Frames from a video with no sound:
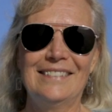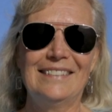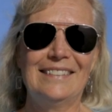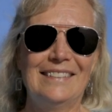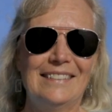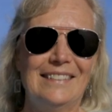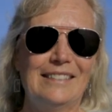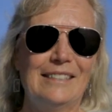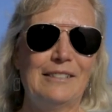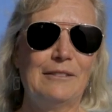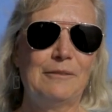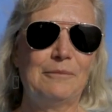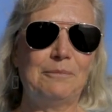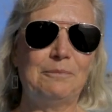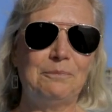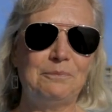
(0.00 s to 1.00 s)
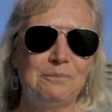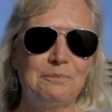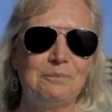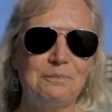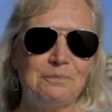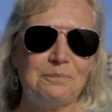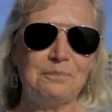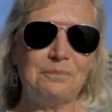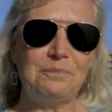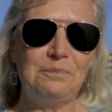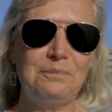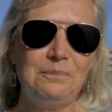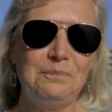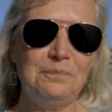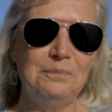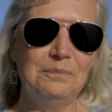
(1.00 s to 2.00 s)
you. And cool, I guess you need
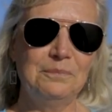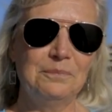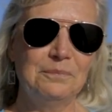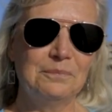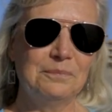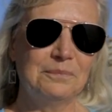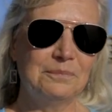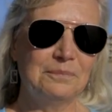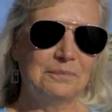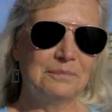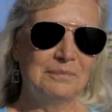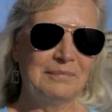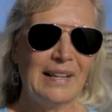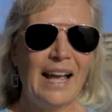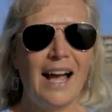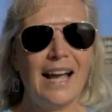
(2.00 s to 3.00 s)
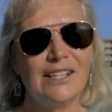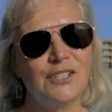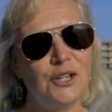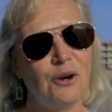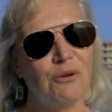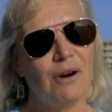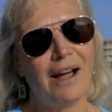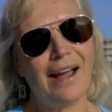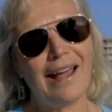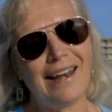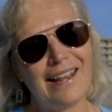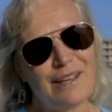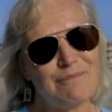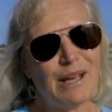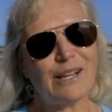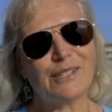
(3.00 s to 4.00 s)
to go back and play in the sand, right? I do. I
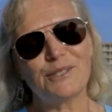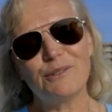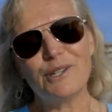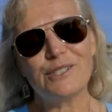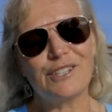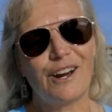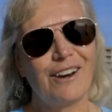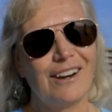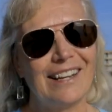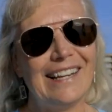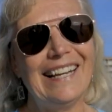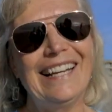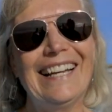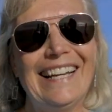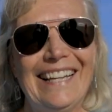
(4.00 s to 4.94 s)
got to get back to work, Charlie.